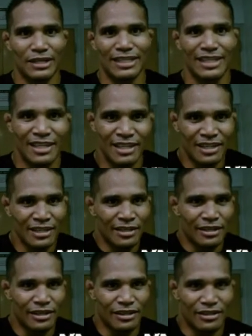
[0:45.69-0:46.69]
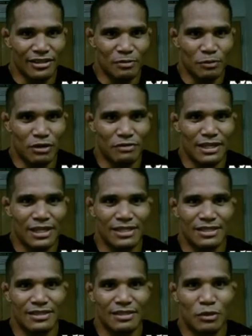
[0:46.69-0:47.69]
But you know, the more
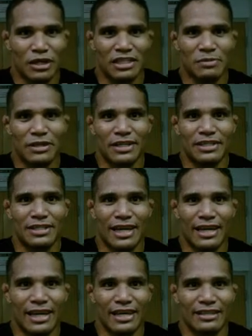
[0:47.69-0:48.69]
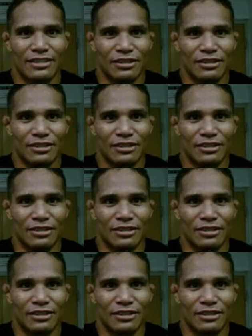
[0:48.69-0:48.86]
fights, the more experience I gained.